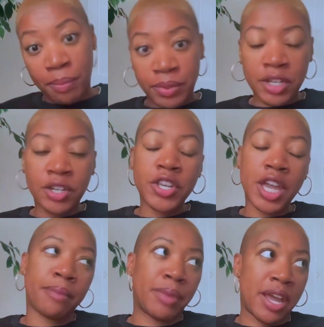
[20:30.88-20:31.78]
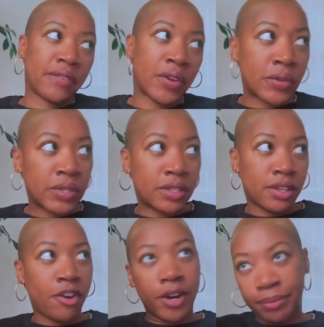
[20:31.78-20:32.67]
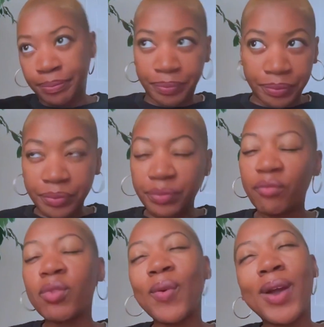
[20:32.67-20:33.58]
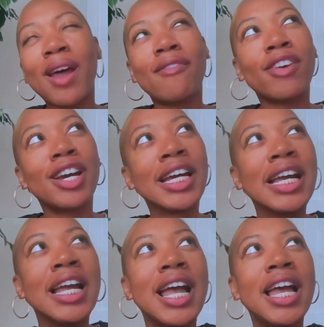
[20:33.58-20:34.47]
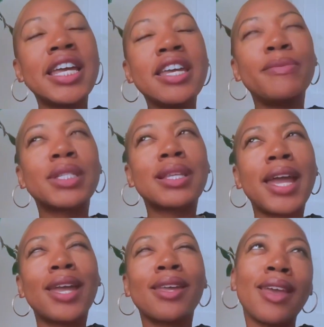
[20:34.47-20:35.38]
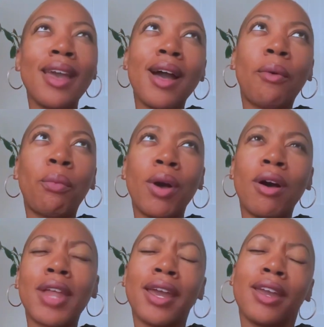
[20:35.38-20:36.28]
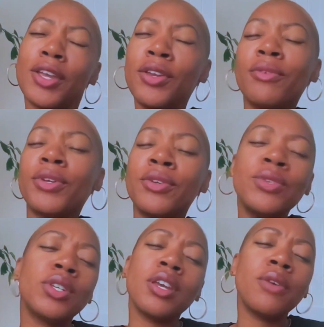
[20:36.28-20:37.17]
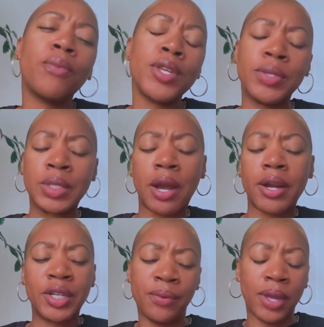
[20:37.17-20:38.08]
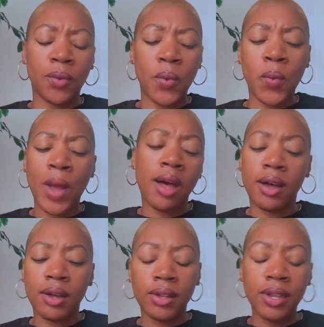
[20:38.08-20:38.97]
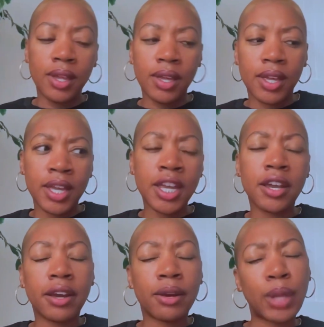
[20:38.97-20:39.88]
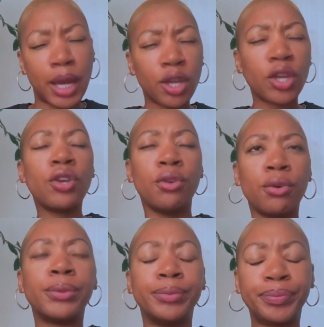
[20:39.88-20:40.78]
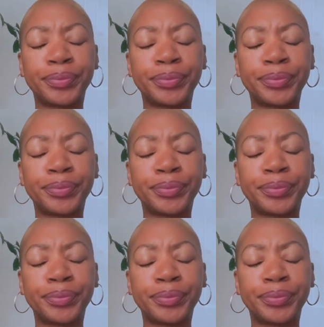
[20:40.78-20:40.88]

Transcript: center young Black folks or whatever, and he was like yeah well like you know usually when you start doing well here like you